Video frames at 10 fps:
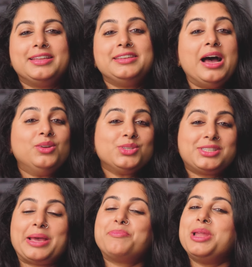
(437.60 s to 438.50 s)
Now to
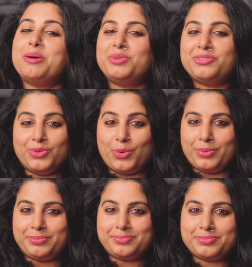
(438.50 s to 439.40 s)
step number 4.
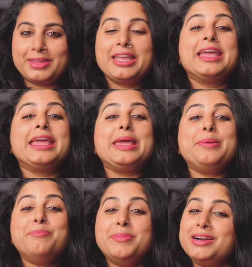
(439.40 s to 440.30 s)

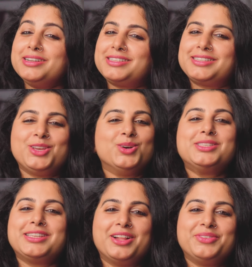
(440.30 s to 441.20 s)
Immerse
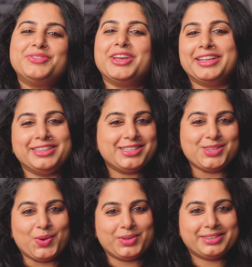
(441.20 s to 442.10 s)
yourself in the
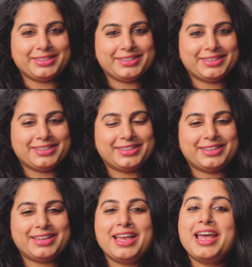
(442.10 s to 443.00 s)
song.
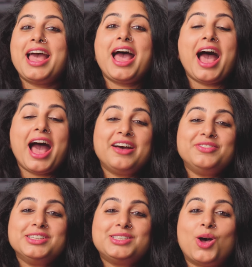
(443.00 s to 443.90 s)
Have
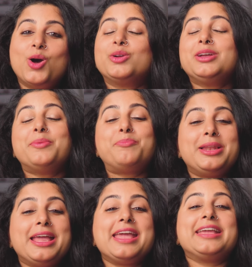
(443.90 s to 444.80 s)
the song
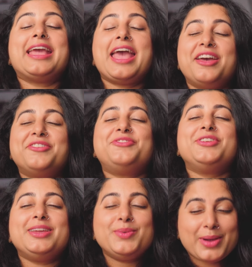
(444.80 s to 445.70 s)
playing
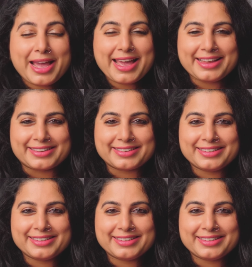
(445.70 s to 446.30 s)
everywhere.